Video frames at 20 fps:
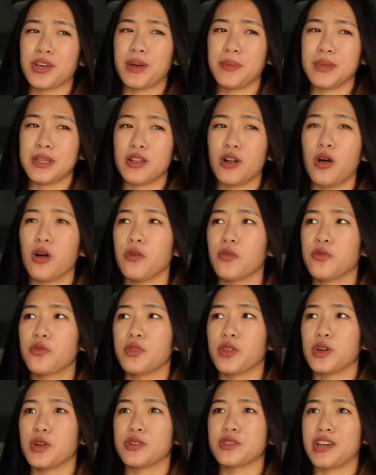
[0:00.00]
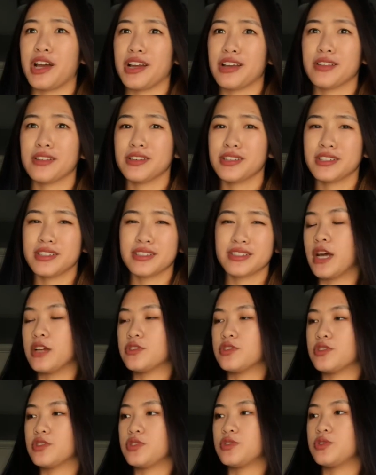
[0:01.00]
I mean, all of their dialogue, I
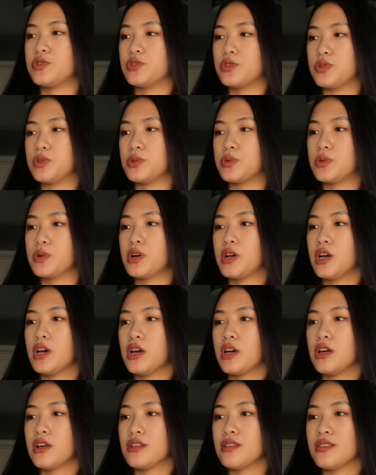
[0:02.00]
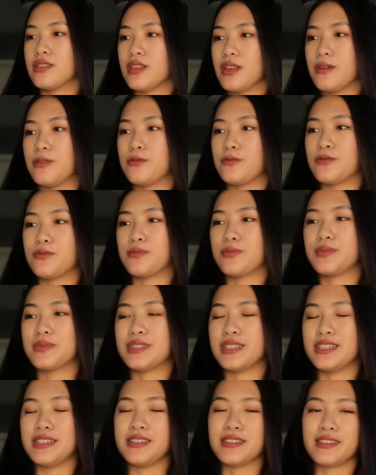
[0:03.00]
just do love
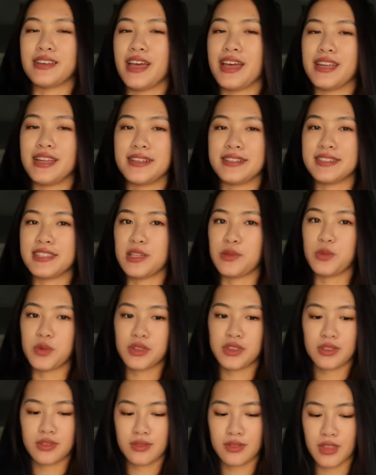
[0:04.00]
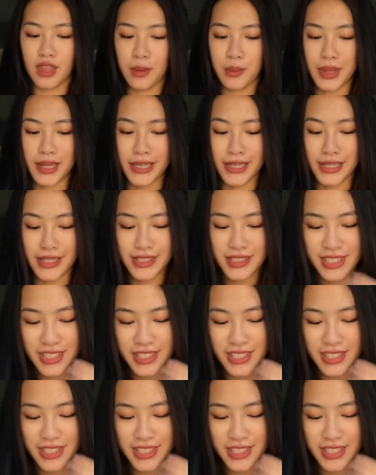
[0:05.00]
seeing any scene with them in it.